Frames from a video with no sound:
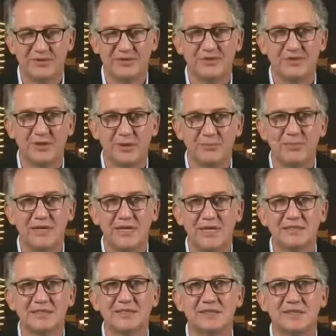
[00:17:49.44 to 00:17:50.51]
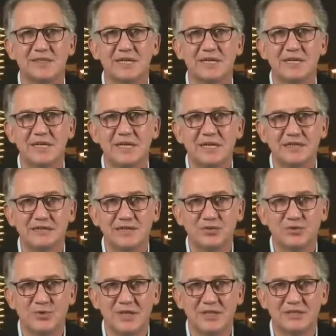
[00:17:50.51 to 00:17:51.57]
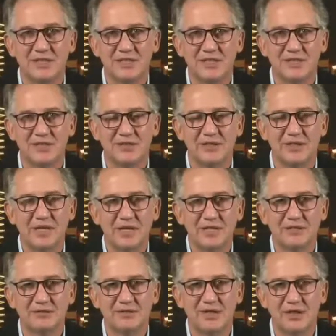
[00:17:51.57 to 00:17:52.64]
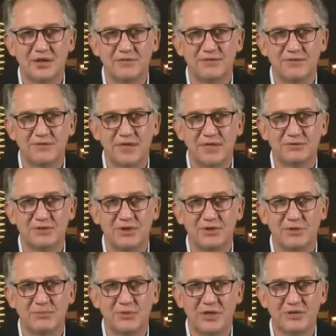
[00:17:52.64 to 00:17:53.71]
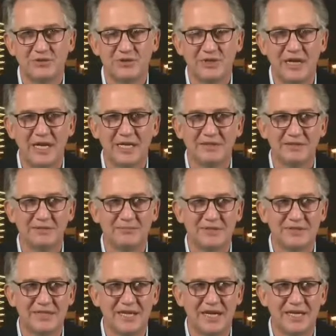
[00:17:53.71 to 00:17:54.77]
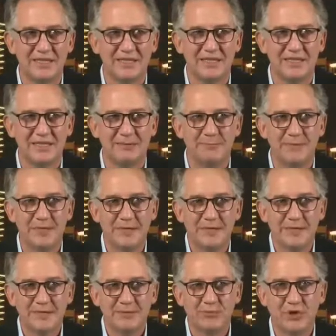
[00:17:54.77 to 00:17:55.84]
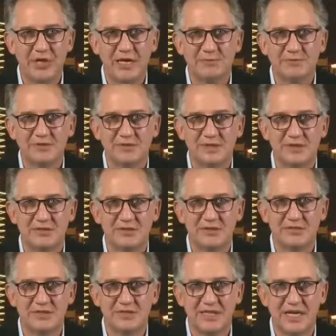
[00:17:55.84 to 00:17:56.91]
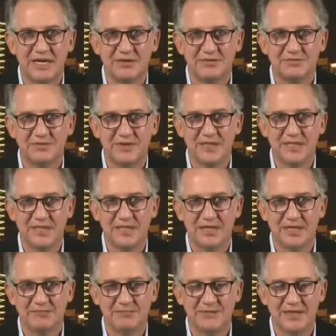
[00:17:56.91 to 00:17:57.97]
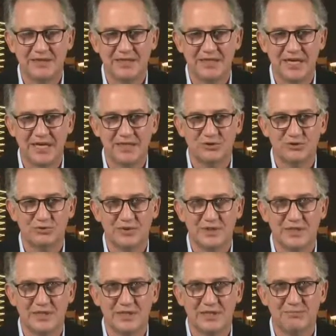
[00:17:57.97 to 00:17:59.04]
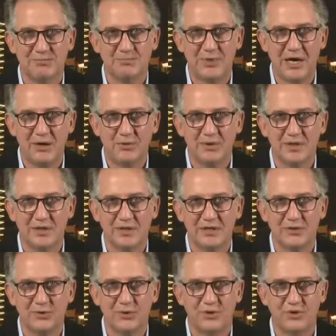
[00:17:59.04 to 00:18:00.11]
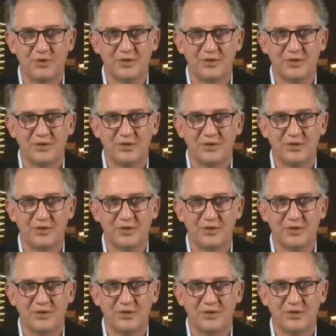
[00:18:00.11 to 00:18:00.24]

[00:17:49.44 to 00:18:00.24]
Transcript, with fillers: a complicated uh, situation here. There's a lot of external pressure, and Mr. Hariri perhaps doesn't have the uh, the, the, actual uh, power or the